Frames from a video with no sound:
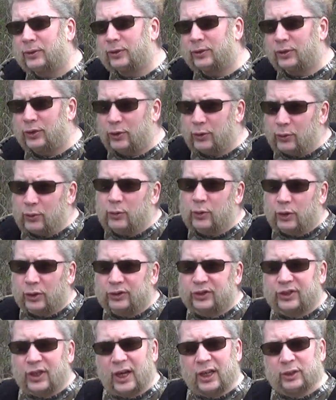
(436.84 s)
2 good
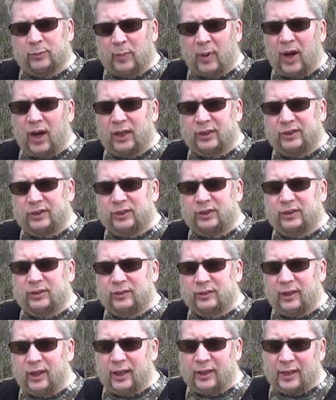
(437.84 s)
sized pots,
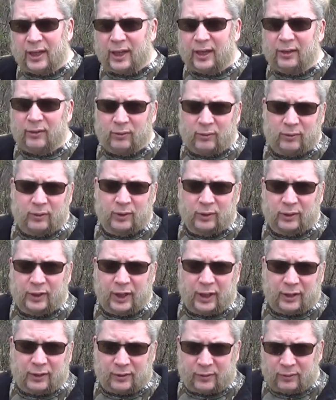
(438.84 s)
and then the
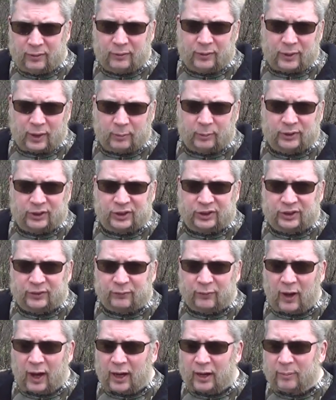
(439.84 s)
lid doubles as a
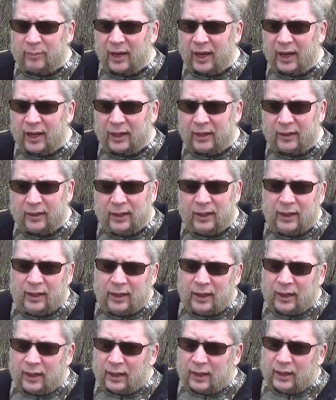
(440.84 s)
frying pan
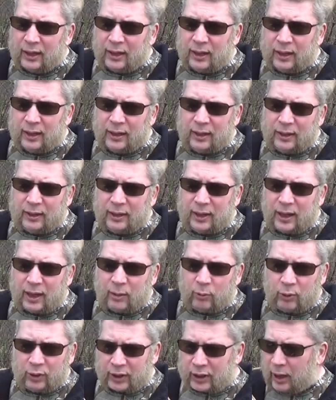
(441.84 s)

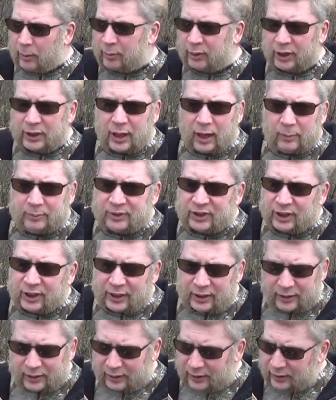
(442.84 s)
with a couple of cups in it.